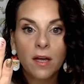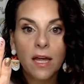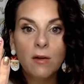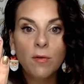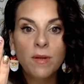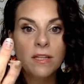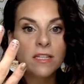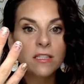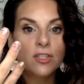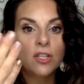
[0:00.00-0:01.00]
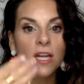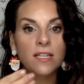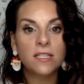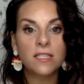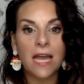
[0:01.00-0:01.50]
It would be like such a
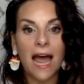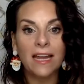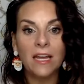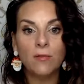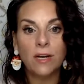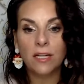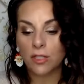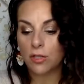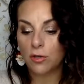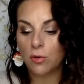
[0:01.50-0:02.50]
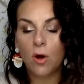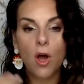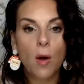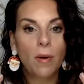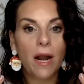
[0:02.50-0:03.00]
nice stacking ring too,
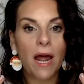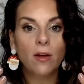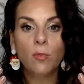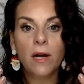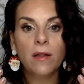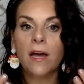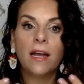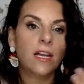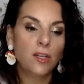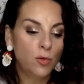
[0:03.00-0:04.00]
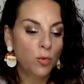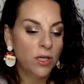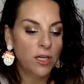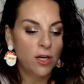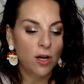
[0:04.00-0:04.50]
but I could wear that and you
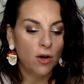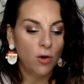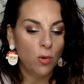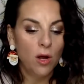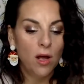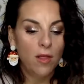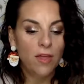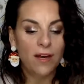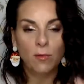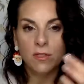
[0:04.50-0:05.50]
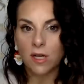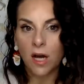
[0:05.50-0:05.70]
wouldn't know that it was a